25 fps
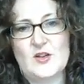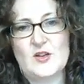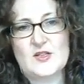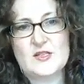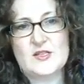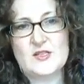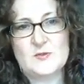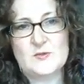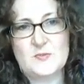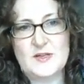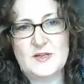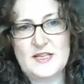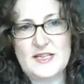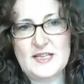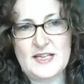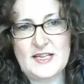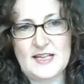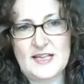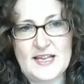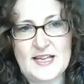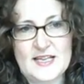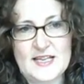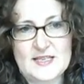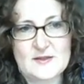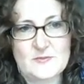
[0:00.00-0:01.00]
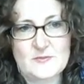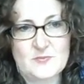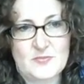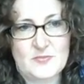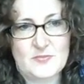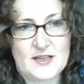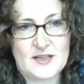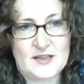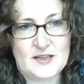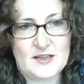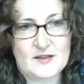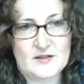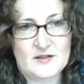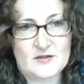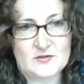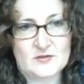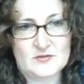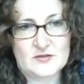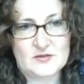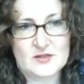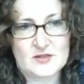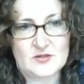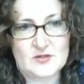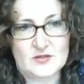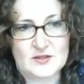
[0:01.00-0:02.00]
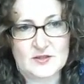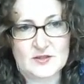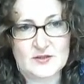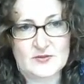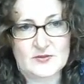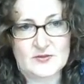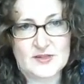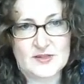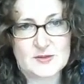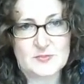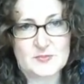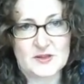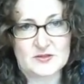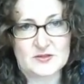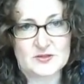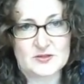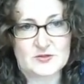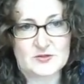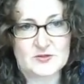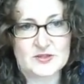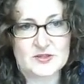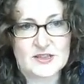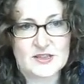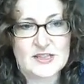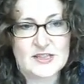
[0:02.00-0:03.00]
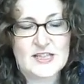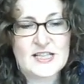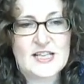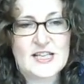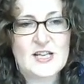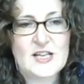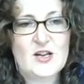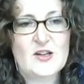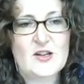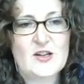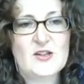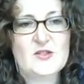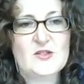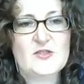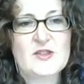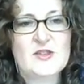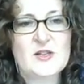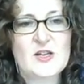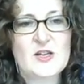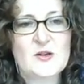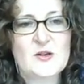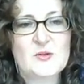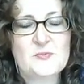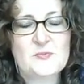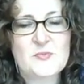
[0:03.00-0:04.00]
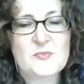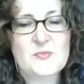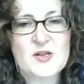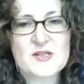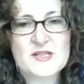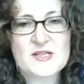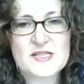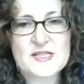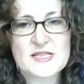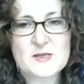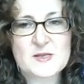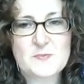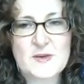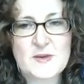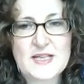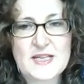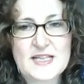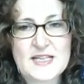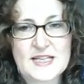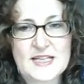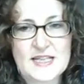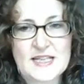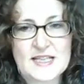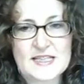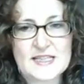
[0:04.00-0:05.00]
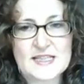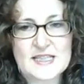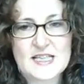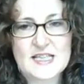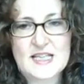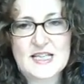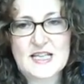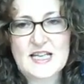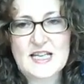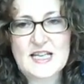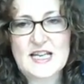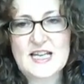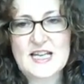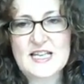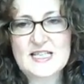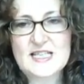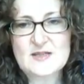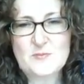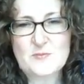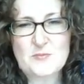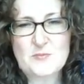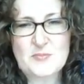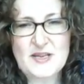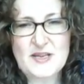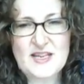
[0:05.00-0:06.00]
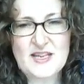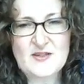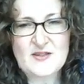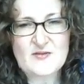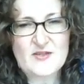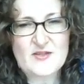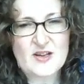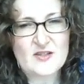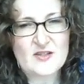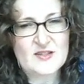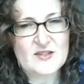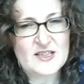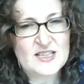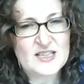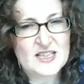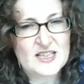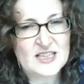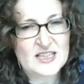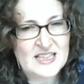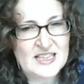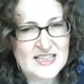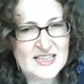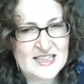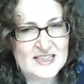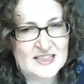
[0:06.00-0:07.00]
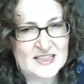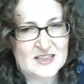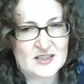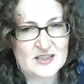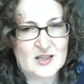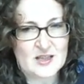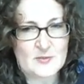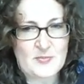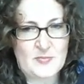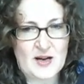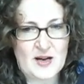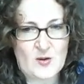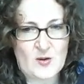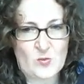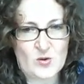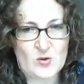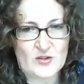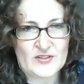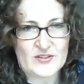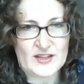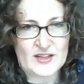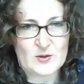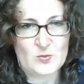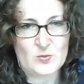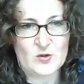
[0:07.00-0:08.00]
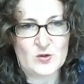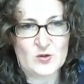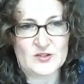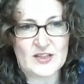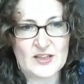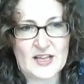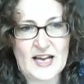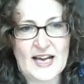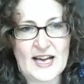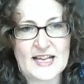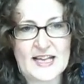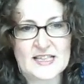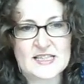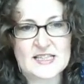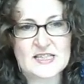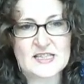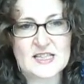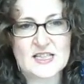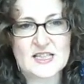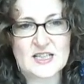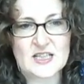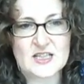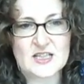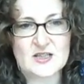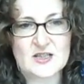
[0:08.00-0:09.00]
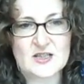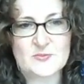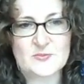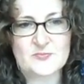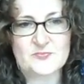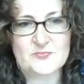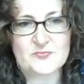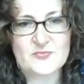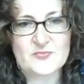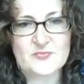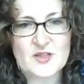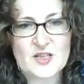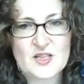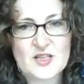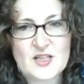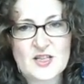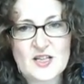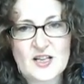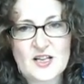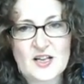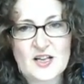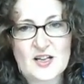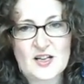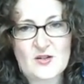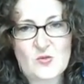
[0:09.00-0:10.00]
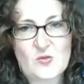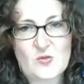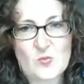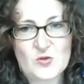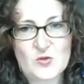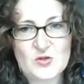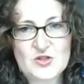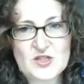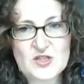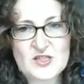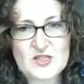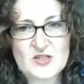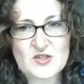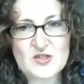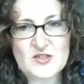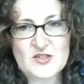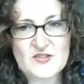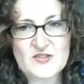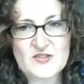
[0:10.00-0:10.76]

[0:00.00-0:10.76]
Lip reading: speaking isn't being, sorry, I spelled it wrong. The person speaking it isn't being very clear about what they want, and we'll just look